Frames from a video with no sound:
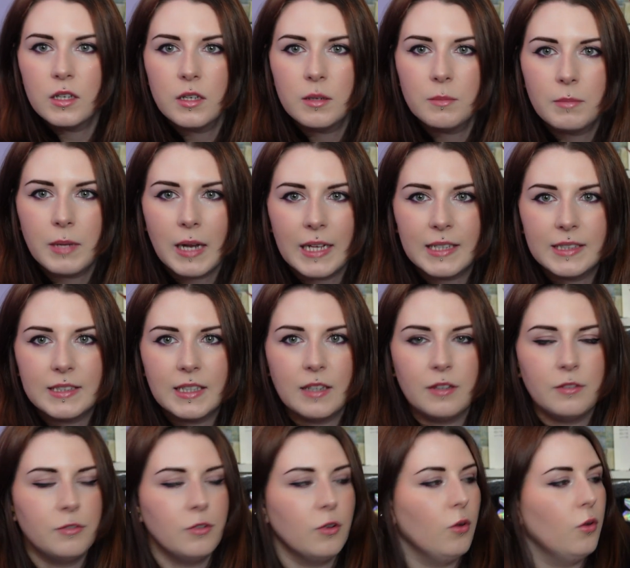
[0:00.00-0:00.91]
plastic
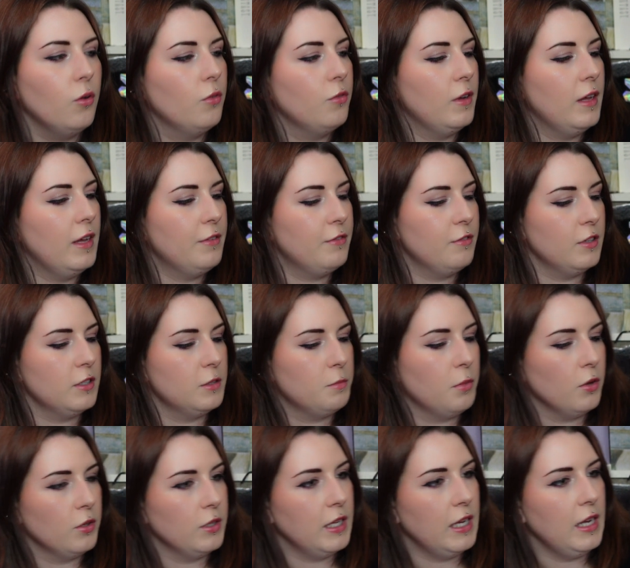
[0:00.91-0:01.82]
for Ifrit's
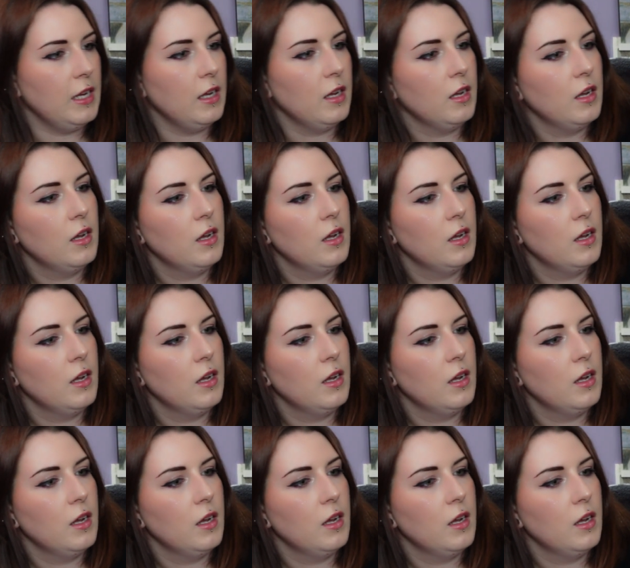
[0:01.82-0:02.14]
body.